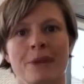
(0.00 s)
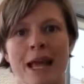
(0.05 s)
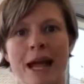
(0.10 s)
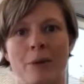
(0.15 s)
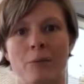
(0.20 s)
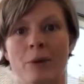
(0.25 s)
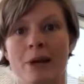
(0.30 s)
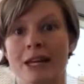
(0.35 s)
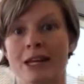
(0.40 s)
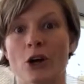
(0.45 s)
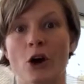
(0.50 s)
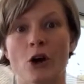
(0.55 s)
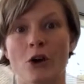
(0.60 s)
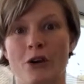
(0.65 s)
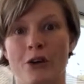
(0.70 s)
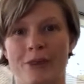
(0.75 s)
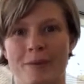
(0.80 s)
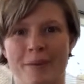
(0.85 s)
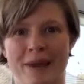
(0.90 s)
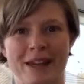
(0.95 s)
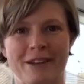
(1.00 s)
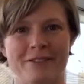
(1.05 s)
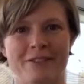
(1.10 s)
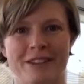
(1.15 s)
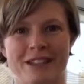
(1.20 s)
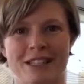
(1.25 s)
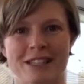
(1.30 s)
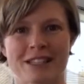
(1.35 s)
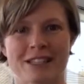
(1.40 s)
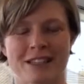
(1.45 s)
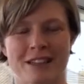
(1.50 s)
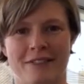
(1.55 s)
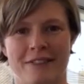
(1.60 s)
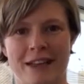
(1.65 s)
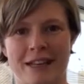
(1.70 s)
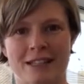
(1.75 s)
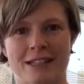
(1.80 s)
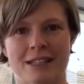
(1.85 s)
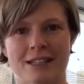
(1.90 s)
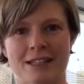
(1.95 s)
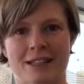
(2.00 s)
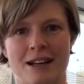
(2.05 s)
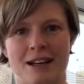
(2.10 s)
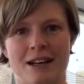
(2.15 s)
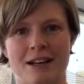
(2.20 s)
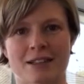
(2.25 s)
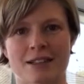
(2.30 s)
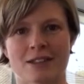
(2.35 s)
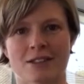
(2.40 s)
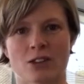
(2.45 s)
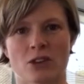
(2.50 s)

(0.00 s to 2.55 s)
And we know the benefits of exercise.